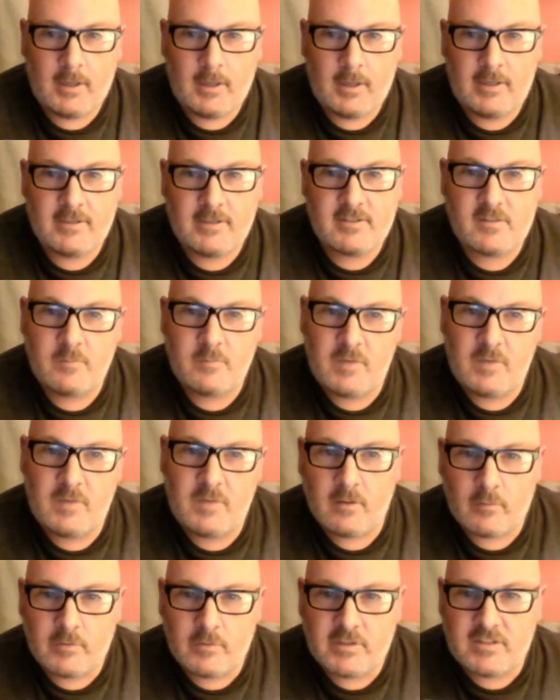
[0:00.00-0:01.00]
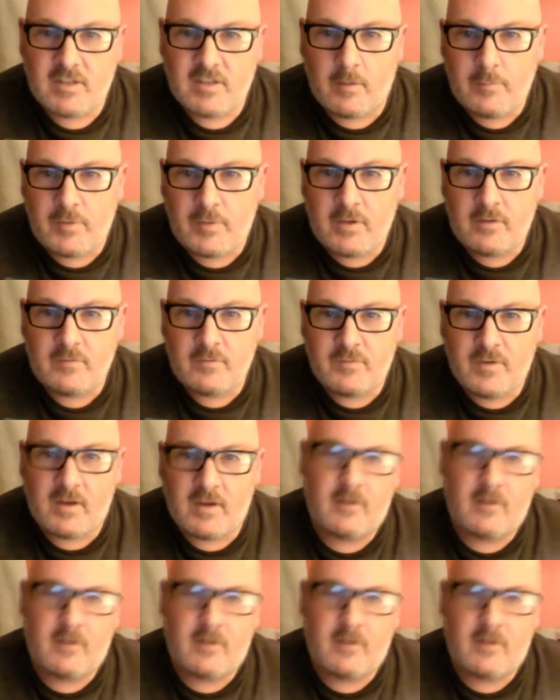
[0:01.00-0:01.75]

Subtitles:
And to me, there was something